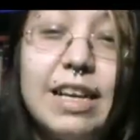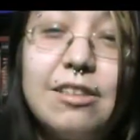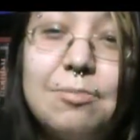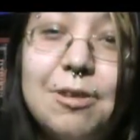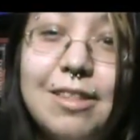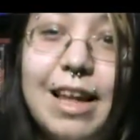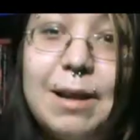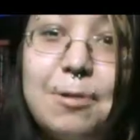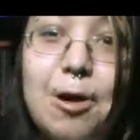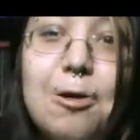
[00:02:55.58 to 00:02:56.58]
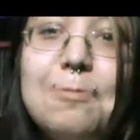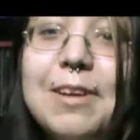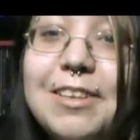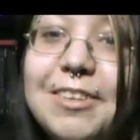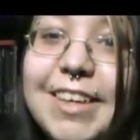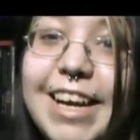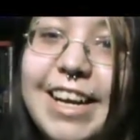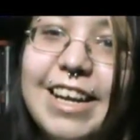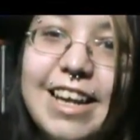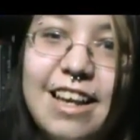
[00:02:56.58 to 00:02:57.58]
Next book that I'm hoping to
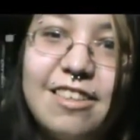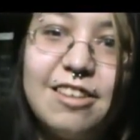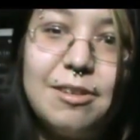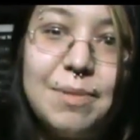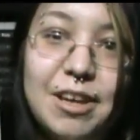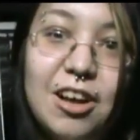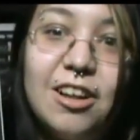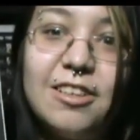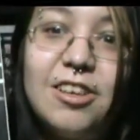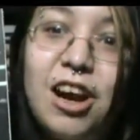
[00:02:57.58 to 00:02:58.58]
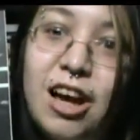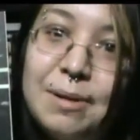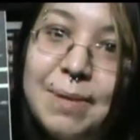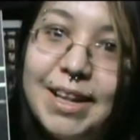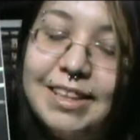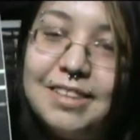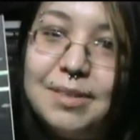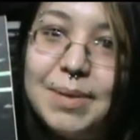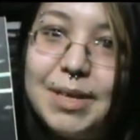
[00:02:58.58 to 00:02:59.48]
read is going to be called Gone by Lisa